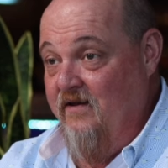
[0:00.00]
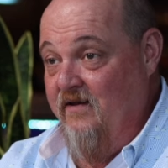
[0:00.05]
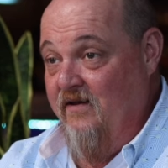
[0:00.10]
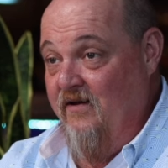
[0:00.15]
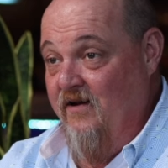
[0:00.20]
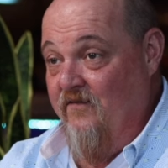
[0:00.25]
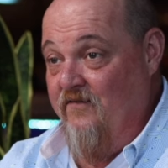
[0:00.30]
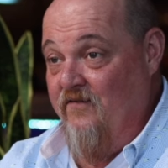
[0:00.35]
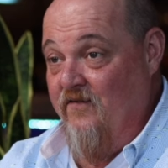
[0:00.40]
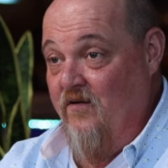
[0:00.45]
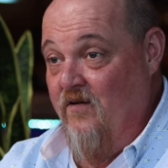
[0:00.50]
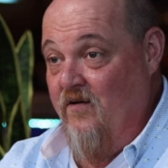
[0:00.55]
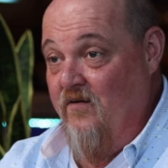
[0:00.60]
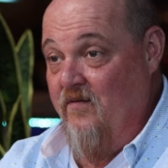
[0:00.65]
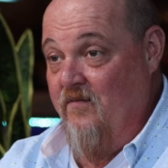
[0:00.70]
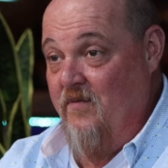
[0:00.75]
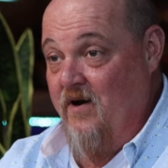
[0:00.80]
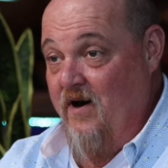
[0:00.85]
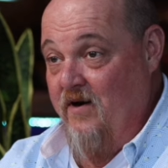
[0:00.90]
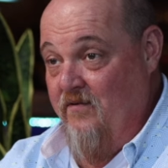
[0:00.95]
you know,
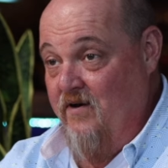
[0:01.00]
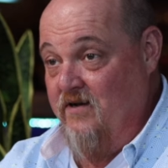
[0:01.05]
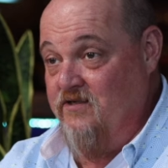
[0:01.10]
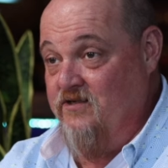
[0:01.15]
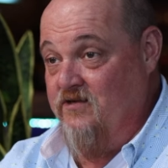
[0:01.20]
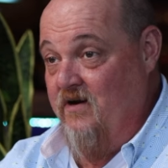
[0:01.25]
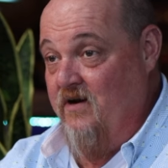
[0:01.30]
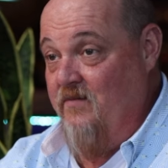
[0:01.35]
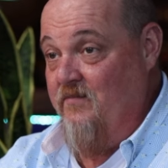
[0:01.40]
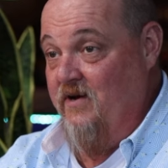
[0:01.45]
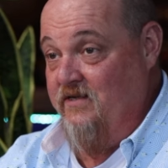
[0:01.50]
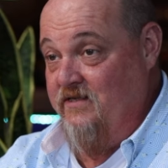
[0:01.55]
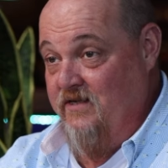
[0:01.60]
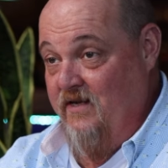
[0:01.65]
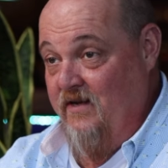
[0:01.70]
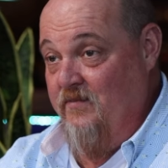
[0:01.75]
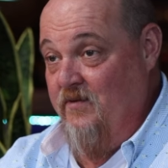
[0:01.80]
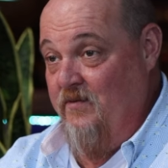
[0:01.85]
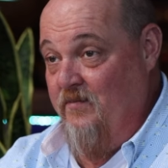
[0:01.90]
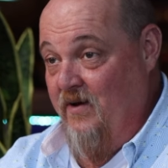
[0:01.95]
for my restaurant, my
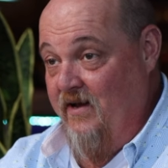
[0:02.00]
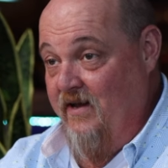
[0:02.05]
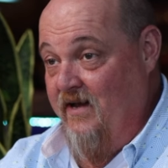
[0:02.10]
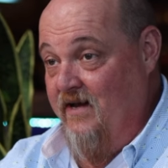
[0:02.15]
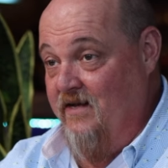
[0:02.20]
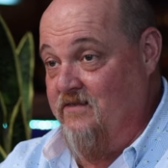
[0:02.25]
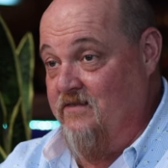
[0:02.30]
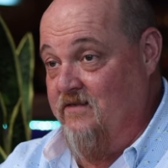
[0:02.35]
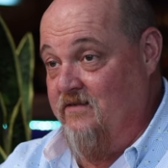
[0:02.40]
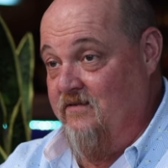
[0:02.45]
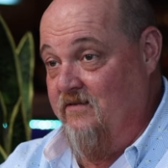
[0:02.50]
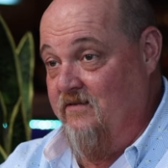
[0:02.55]
team, and my guests.